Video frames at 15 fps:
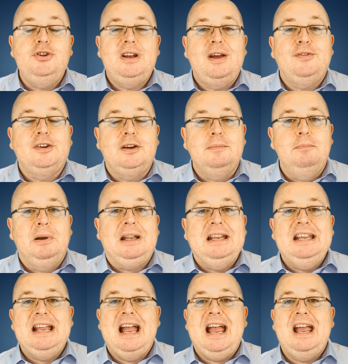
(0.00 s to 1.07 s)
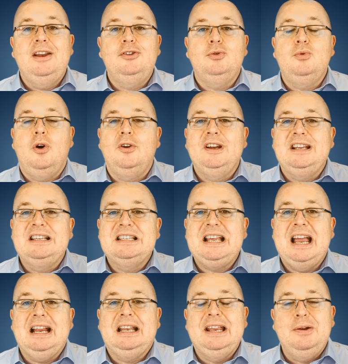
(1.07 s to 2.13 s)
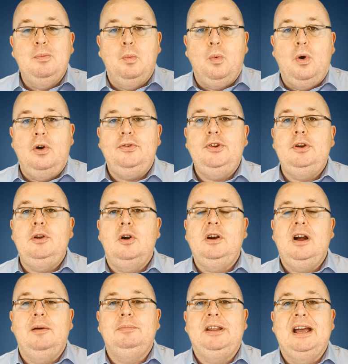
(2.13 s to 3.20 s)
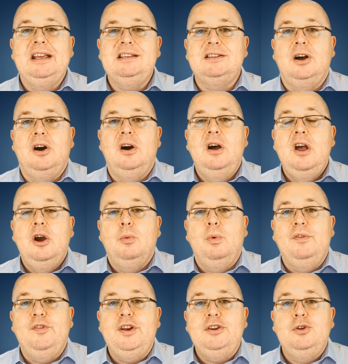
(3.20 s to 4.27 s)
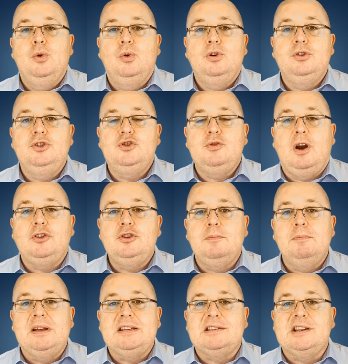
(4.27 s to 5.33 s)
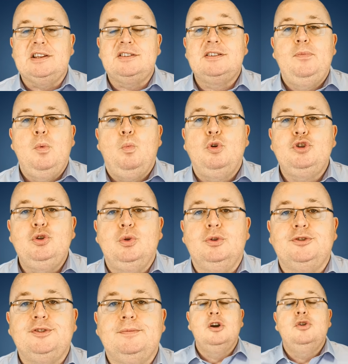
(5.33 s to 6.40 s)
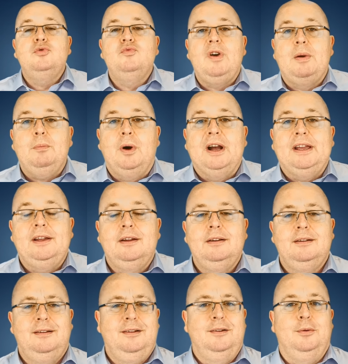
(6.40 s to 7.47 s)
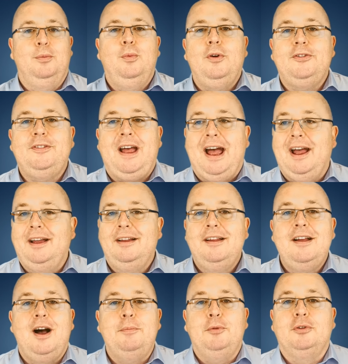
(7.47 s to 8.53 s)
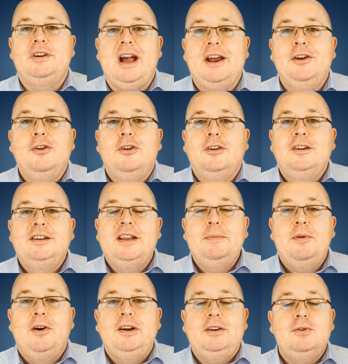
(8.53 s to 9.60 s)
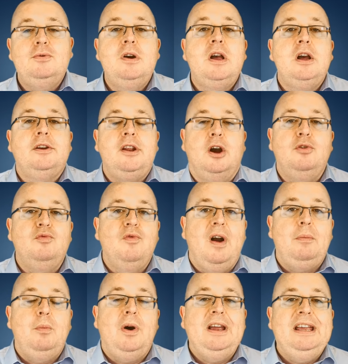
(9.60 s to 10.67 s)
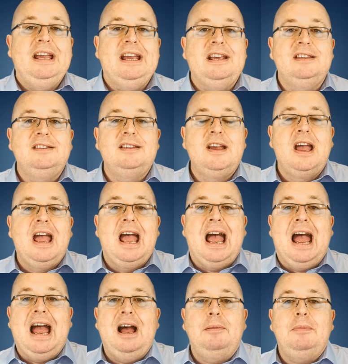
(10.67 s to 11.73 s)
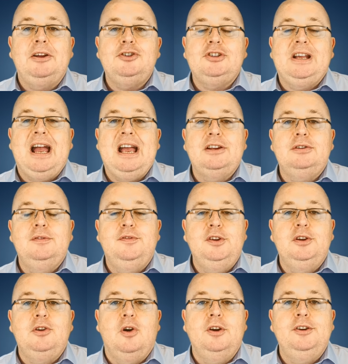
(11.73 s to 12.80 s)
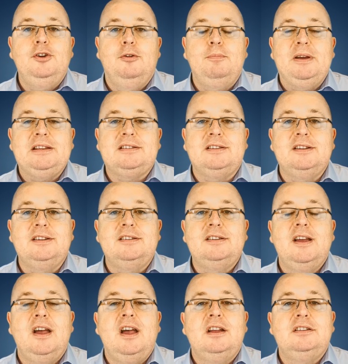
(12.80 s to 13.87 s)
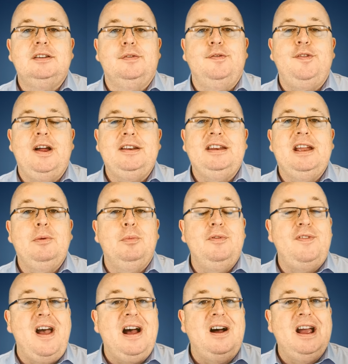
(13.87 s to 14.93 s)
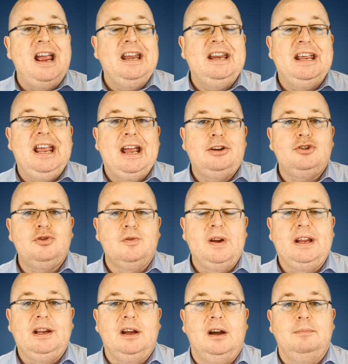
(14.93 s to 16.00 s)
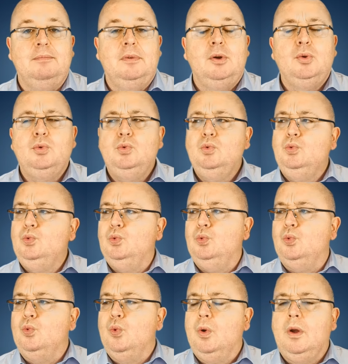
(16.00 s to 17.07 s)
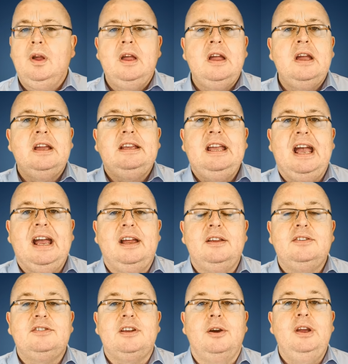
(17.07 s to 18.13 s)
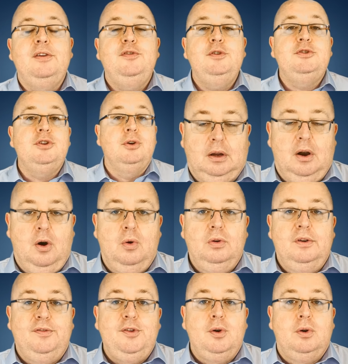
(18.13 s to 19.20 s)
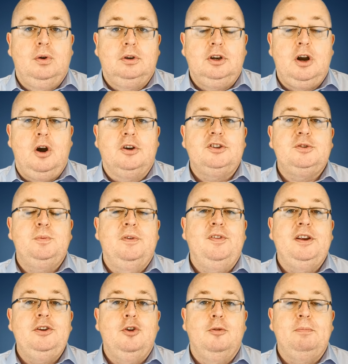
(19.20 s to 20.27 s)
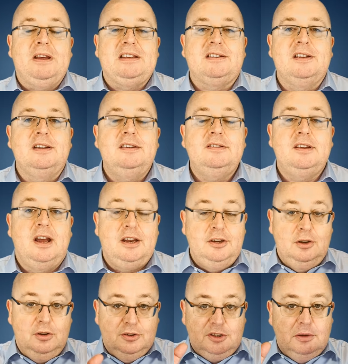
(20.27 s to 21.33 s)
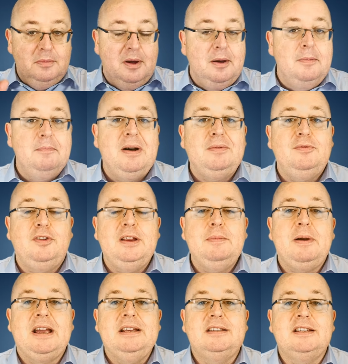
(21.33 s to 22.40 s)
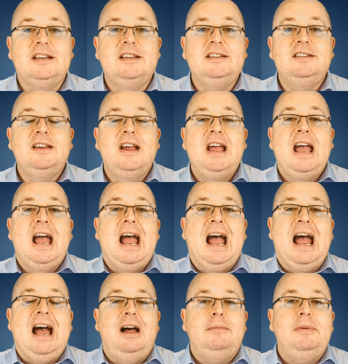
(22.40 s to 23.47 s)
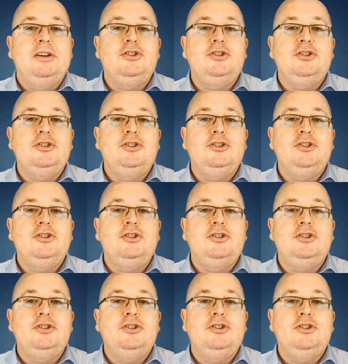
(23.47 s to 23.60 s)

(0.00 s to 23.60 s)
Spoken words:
have a complete handle on exactly what the lockup days are within your construction business. What's yours? Runway. What's that? I'm not going on holiday, Michael. No, Runway is how much cash have you got in your business to fund it without any extra income. Ooh. Yeah, so if you took all of your costs within your business and you looked at a monthly basis, how much